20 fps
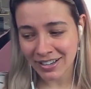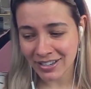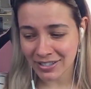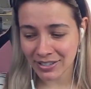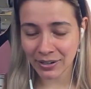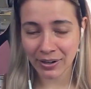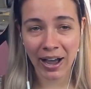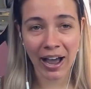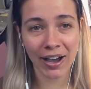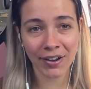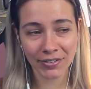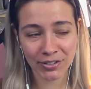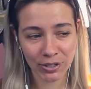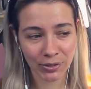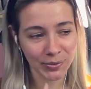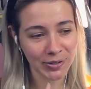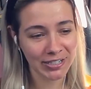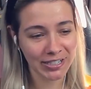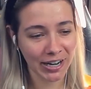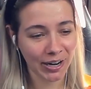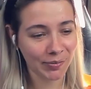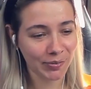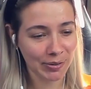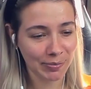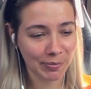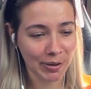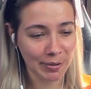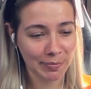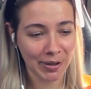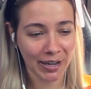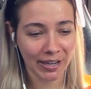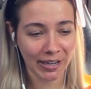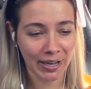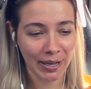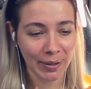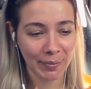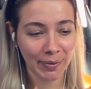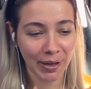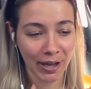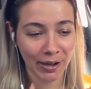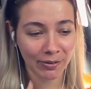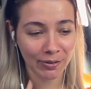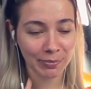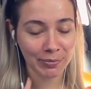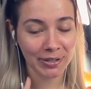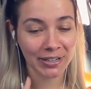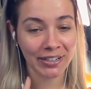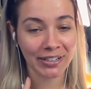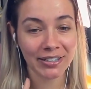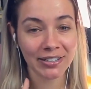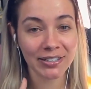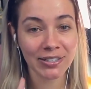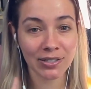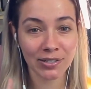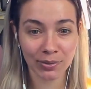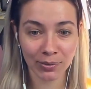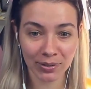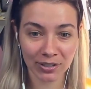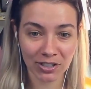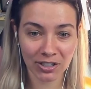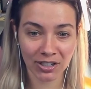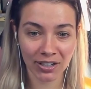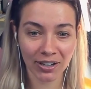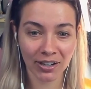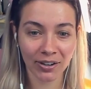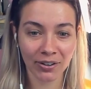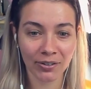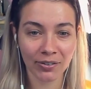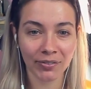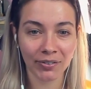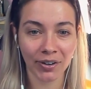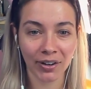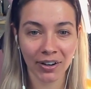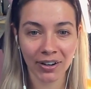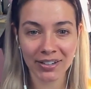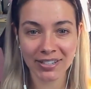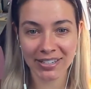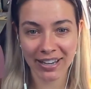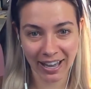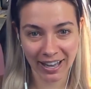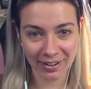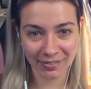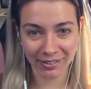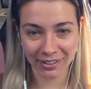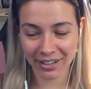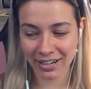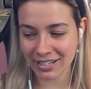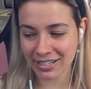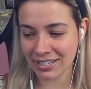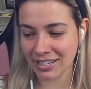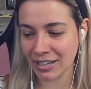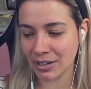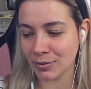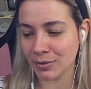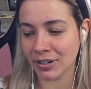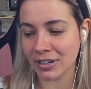So after we're done with my makeup, I will be switching over to Animal Crossing.